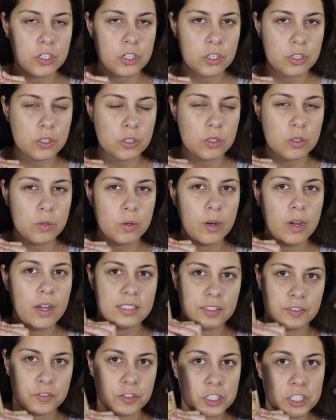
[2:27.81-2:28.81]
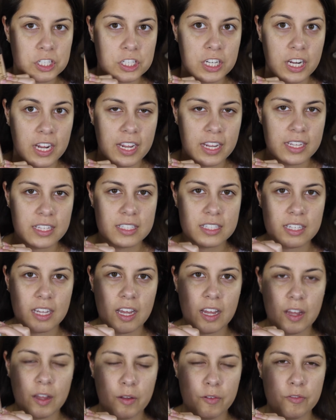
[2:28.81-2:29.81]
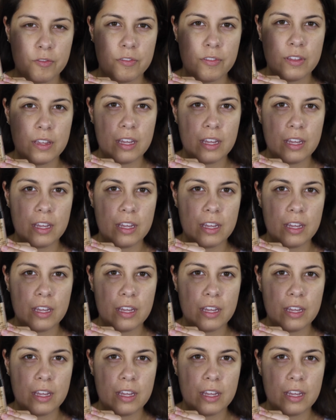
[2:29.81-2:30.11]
two different shades of